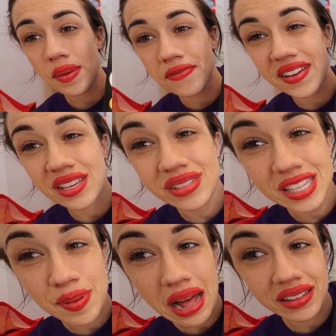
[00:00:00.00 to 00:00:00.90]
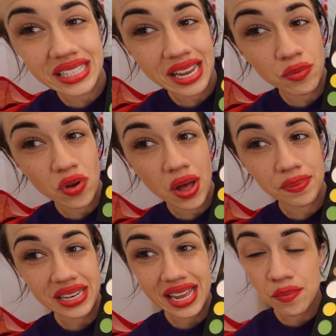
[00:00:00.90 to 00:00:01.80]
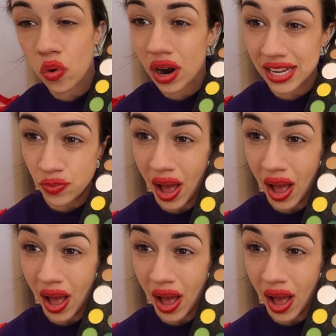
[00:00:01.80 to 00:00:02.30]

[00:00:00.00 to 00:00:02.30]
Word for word: maybe if I use his palette, it will help me to get more as